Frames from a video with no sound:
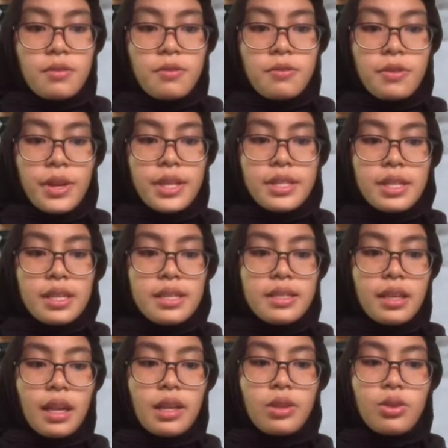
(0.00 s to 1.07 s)
First is
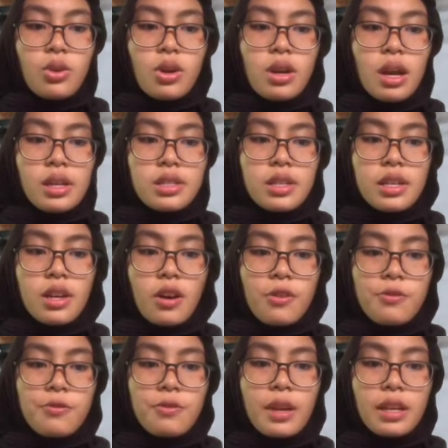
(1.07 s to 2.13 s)
introduction
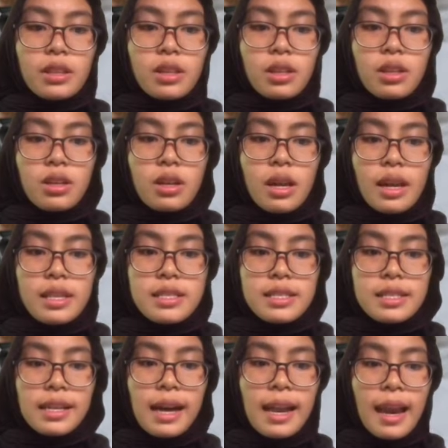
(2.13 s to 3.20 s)
of vector and
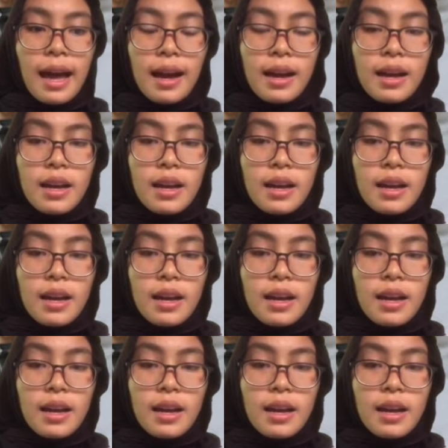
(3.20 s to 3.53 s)
scalar.